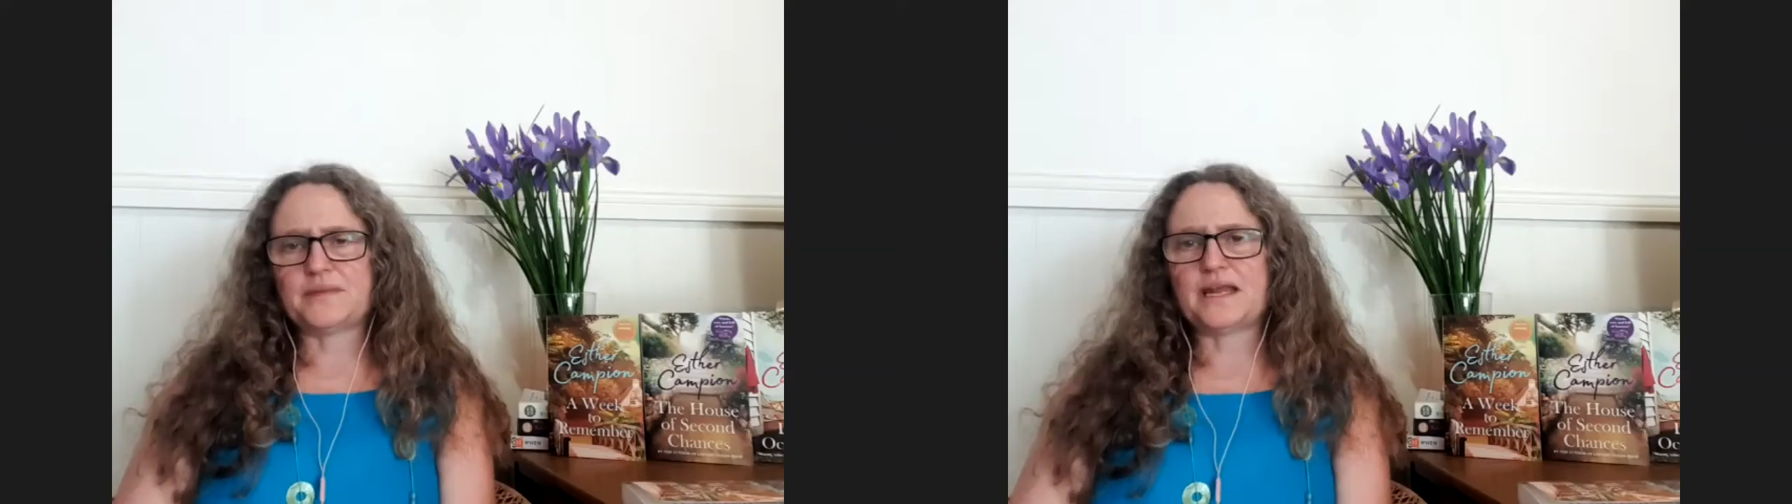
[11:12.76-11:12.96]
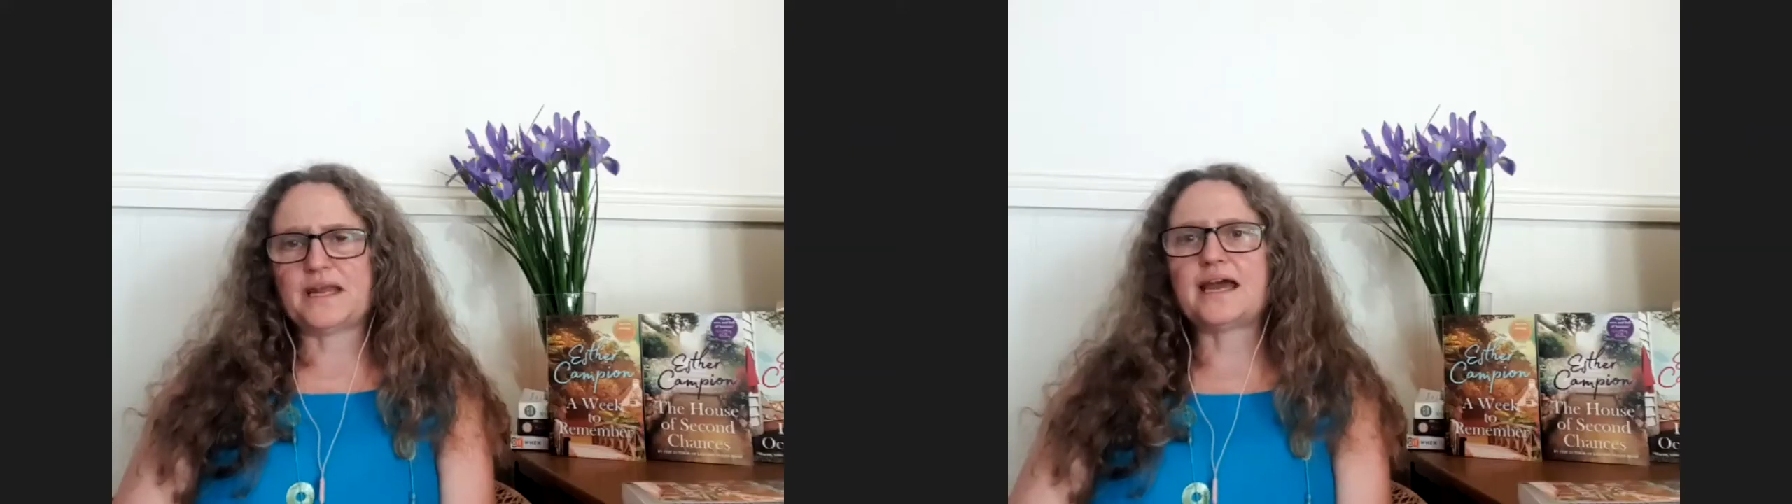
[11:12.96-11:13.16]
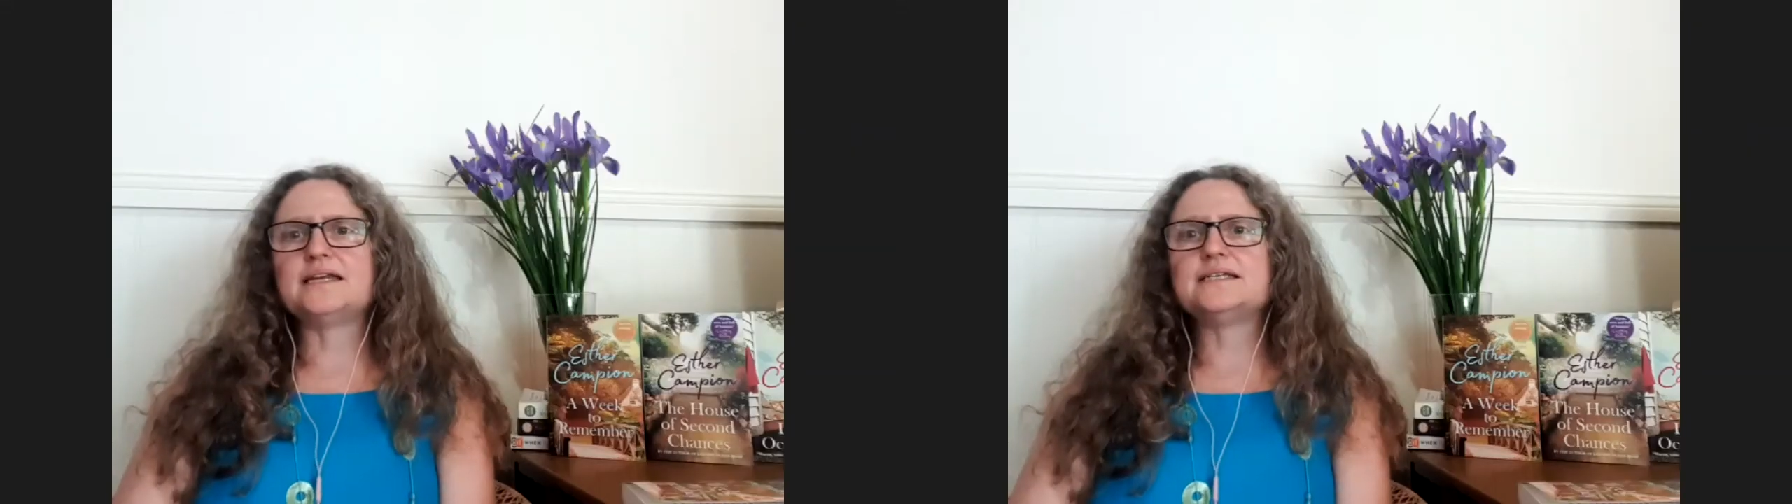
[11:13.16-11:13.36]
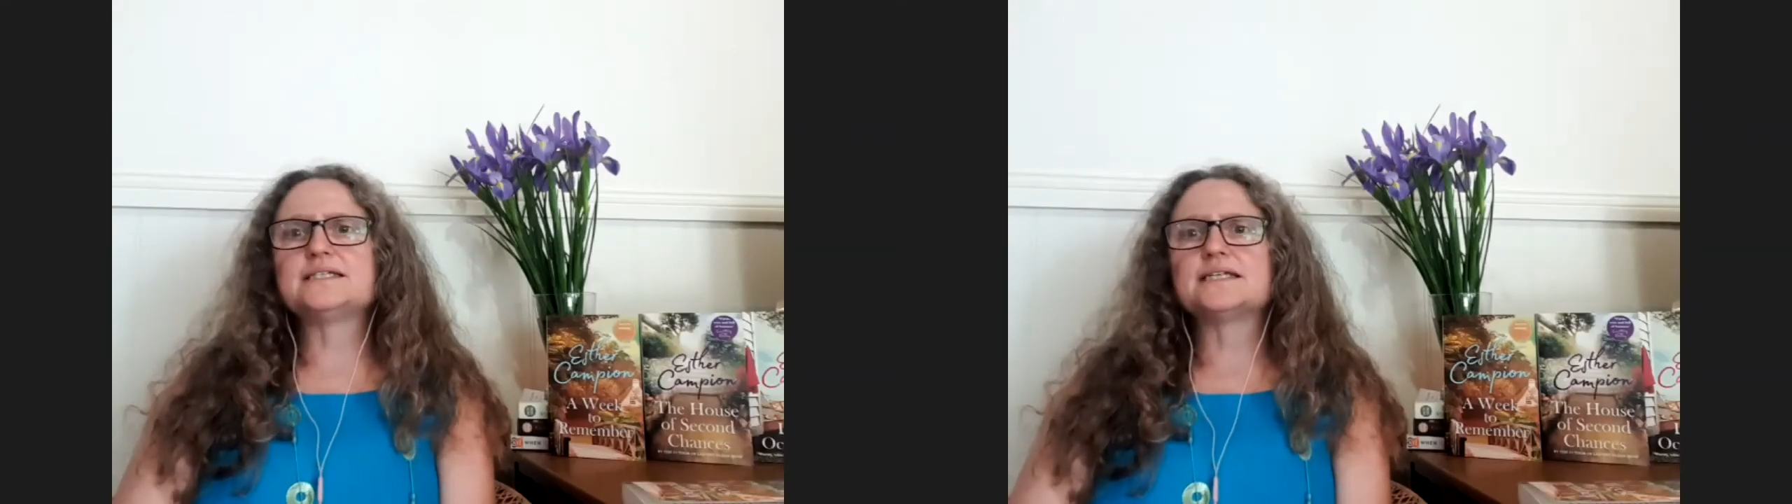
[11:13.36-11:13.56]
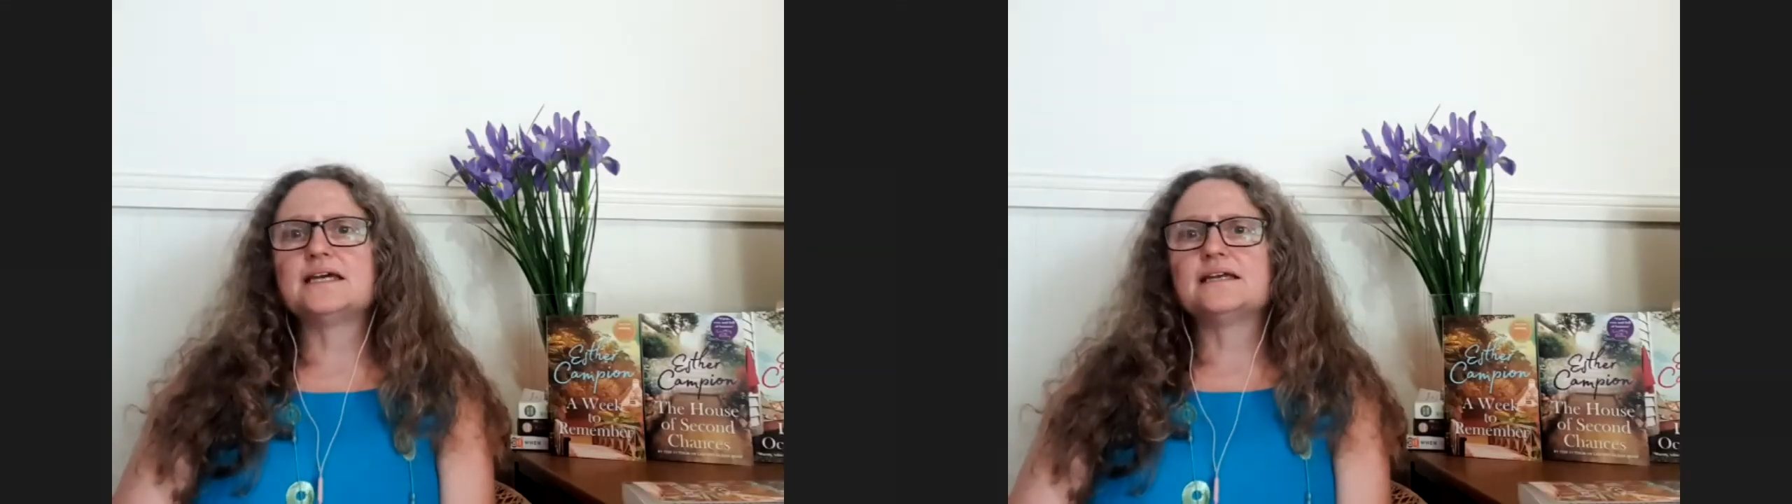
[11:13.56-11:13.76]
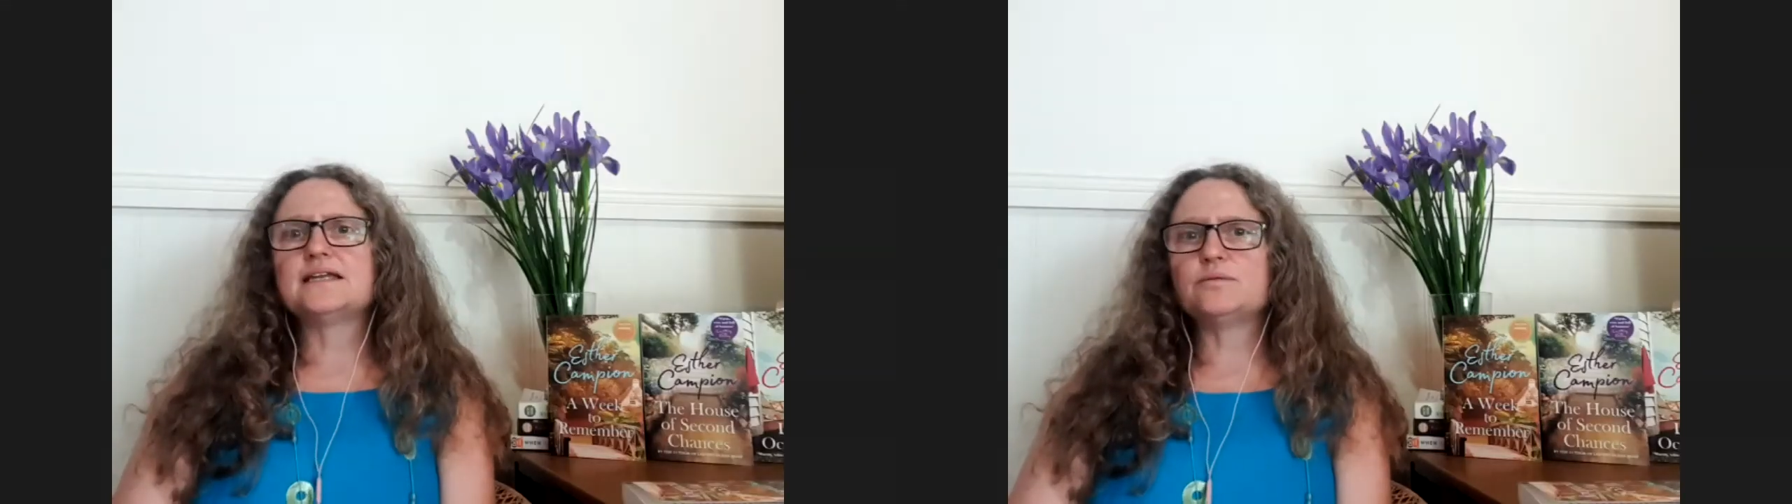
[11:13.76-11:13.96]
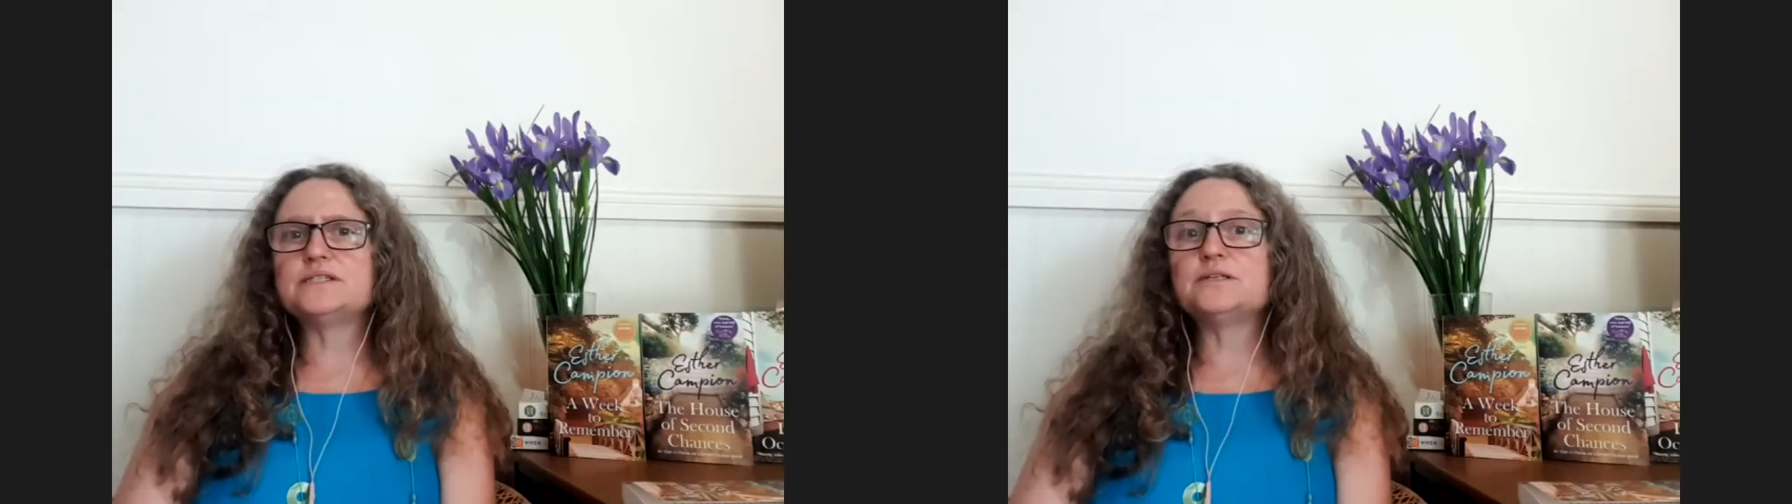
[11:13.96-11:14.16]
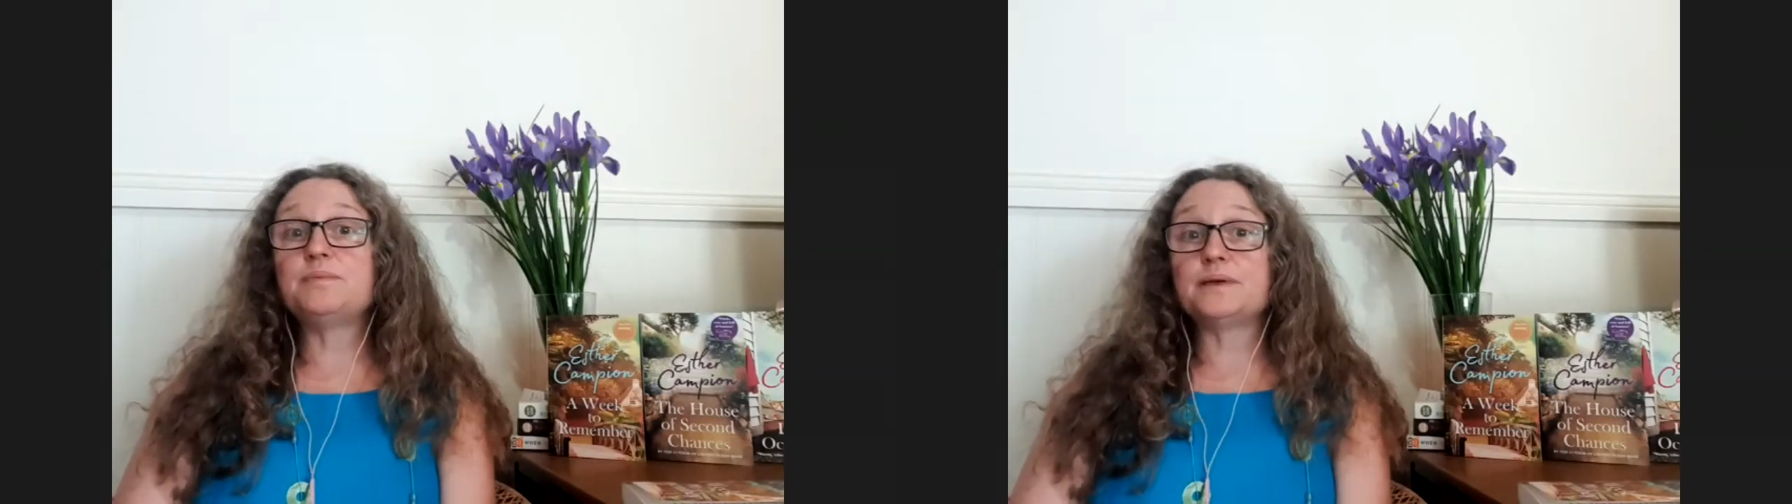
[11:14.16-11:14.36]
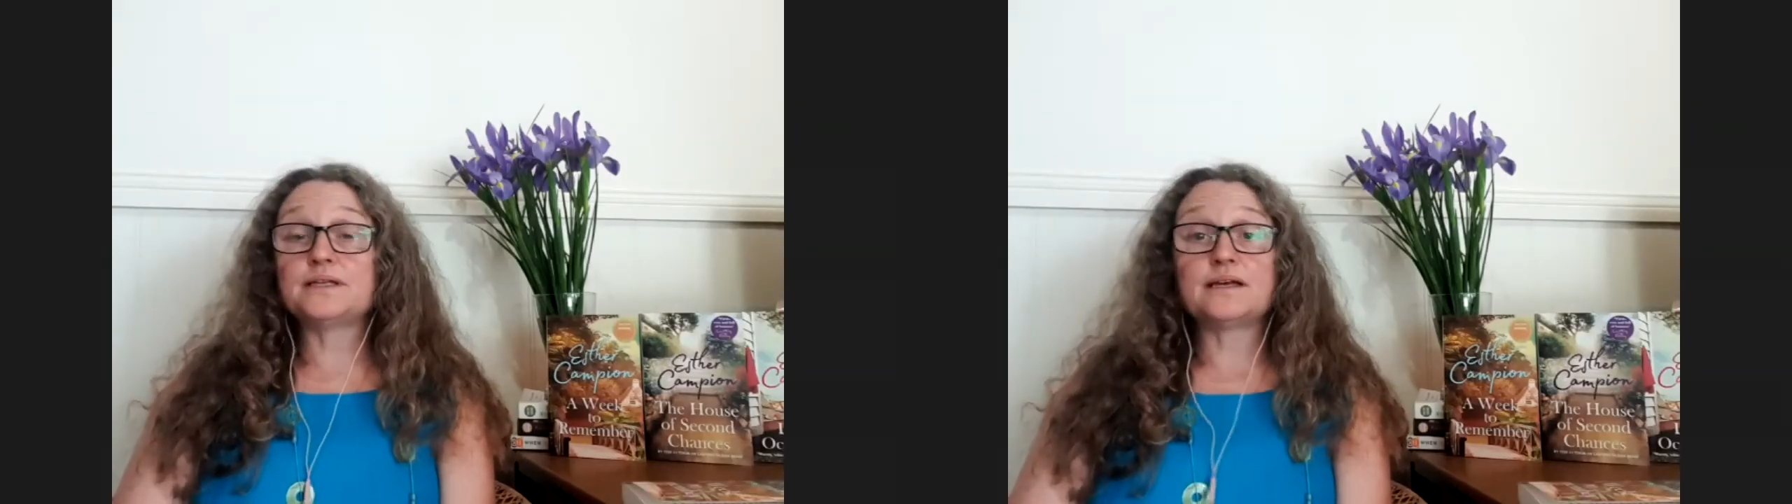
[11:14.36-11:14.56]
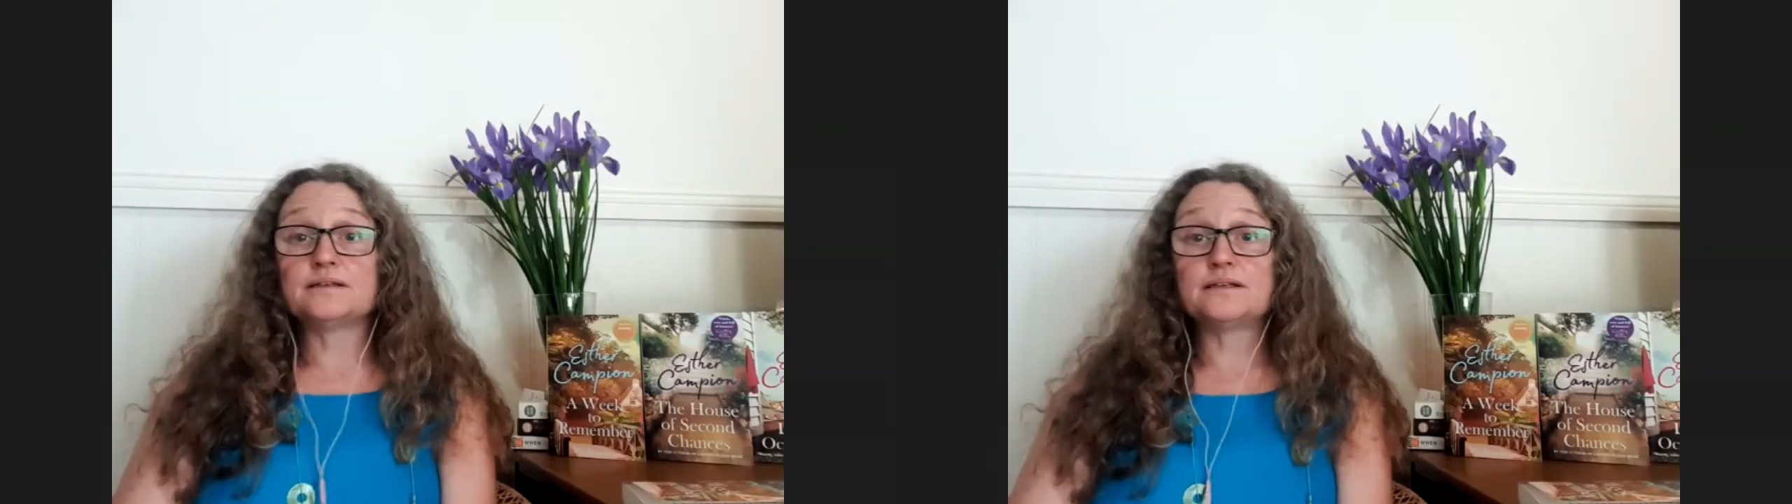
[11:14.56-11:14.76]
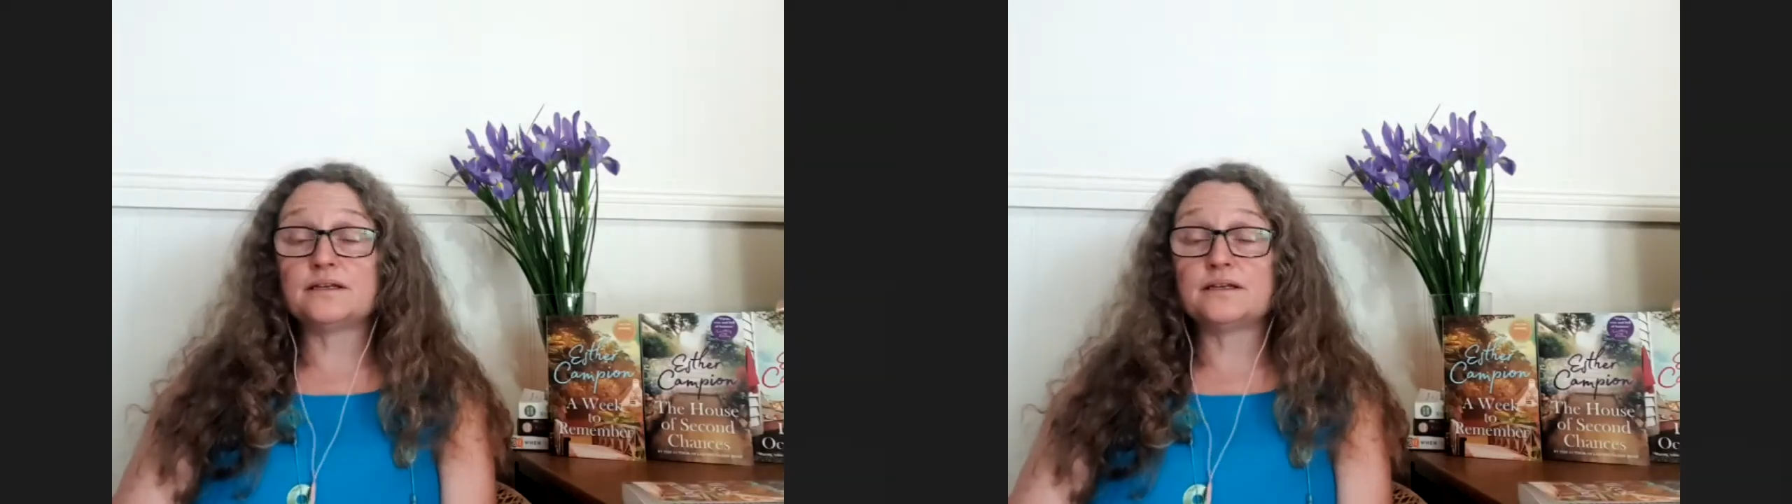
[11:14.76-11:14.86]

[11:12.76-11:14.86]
and that was the bit that